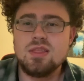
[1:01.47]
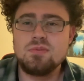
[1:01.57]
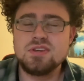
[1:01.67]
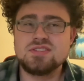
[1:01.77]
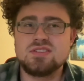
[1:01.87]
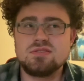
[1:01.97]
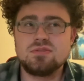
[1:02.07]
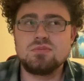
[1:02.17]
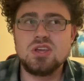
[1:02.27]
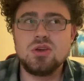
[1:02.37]
biggest thing for
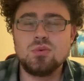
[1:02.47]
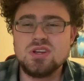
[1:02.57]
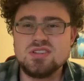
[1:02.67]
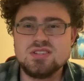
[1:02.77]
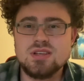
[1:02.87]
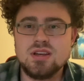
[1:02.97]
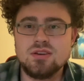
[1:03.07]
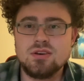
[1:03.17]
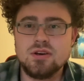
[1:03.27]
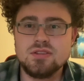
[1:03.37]
me when deciding to
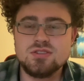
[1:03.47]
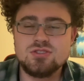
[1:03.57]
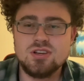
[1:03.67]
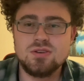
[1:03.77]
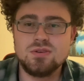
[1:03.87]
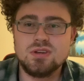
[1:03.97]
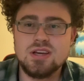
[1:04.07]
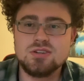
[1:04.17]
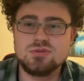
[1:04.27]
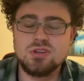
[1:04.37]
call this channel
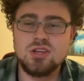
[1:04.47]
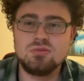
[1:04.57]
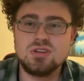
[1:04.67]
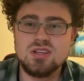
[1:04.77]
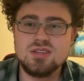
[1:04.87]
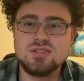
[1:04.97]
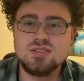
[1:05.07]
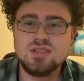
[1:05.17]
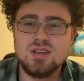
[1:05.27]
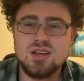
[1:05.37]
Casual Cubing is
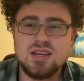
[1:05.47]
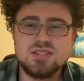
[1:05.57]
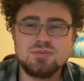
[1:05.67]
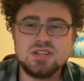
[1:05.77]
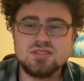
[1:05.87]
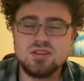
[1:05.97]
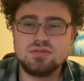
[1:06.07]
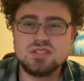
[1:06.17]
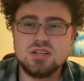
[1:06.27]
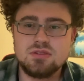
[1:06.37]
I see myself
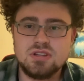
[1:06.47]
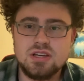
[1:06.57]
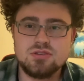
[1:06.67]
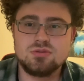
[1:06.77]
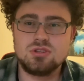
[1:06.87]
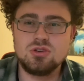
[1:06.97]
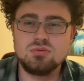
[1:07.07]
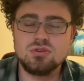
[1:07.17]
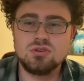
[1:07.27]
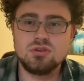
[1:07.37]
as kind of a casual
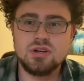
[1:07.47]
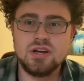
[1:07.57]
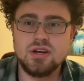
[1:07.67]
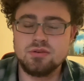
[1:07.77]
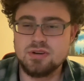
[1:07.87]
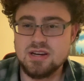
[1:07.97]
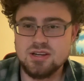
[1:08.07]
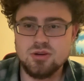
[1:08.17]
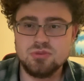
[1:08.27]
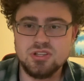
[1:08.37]
cuber. Right now
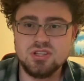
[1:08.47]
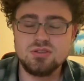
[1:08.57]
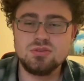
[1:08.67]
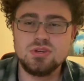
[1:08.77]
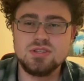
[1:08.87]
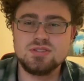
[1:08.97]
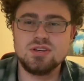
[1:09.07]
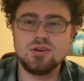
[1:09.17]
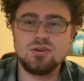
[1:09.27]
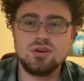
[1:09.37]
I'm really into it,
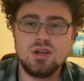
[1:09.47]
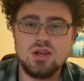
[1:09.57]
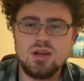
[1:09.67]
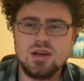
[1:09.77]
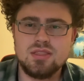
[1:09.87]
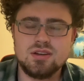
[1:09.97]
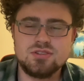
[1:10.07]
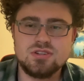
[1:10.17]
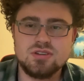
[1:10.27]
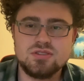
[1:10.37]
so I thought I'd
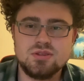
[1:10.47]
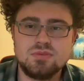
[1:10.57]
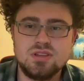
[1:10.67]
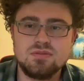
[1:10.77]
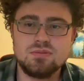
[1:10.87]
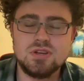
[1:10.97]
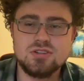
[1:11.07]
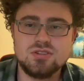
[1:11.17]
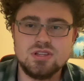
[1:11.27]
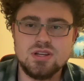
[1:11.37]
share some of the
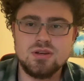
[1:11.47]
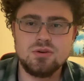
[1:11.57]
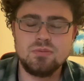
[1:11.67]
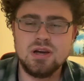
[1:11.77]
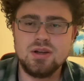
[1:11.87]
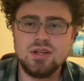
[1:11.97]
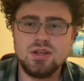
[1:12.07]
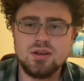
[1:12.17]
information that I know about it,